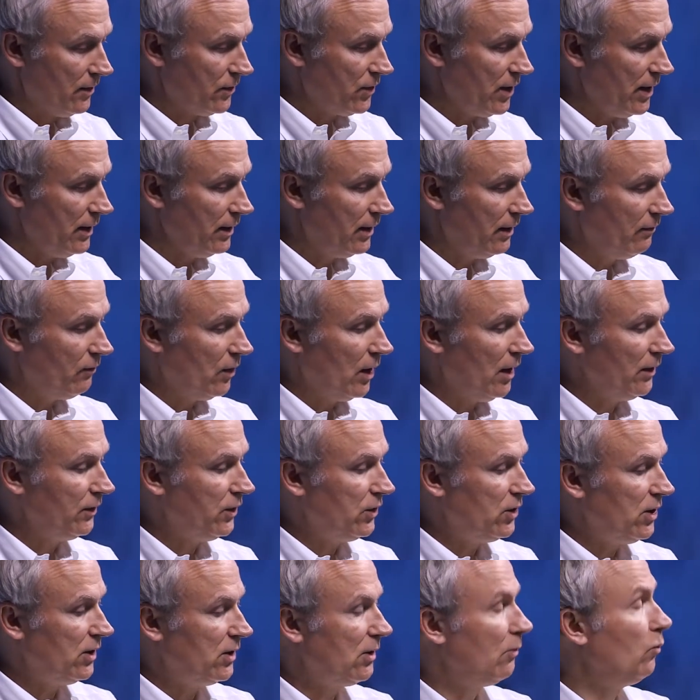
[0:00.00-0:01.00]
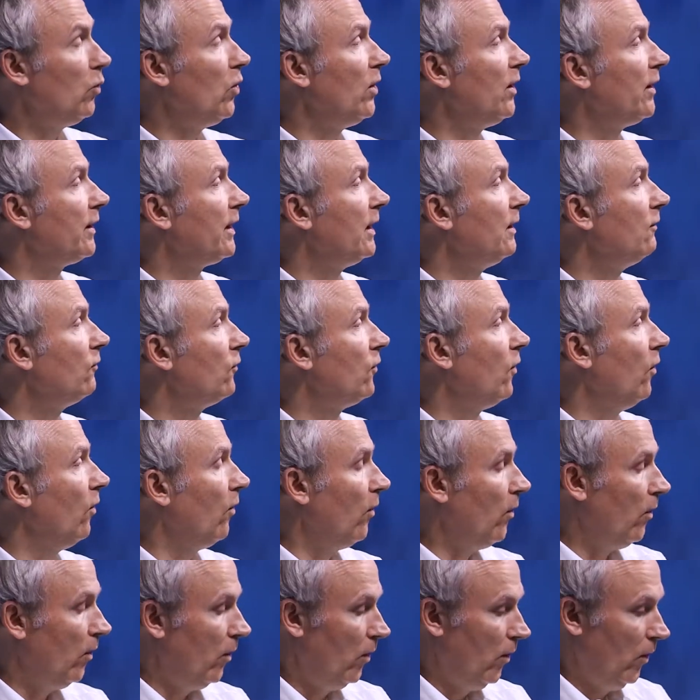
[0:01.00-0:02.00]
see the advantages of working
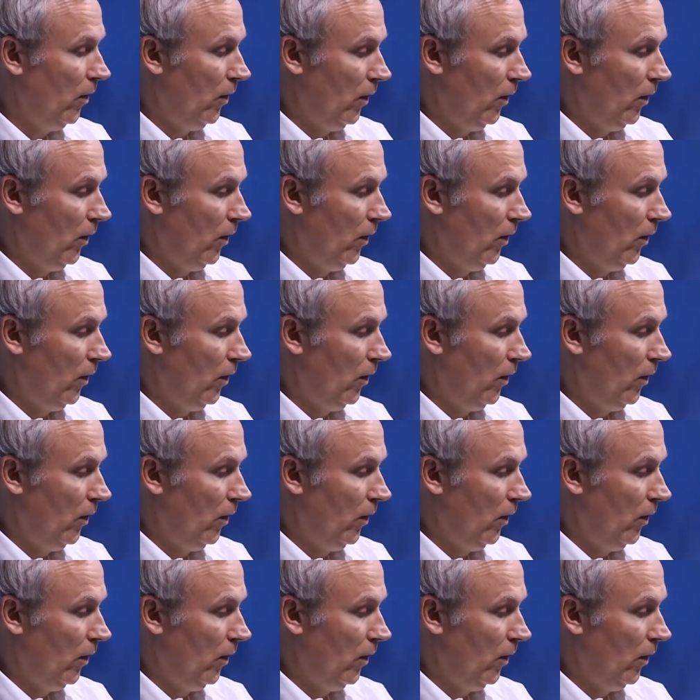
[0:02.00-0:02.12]
for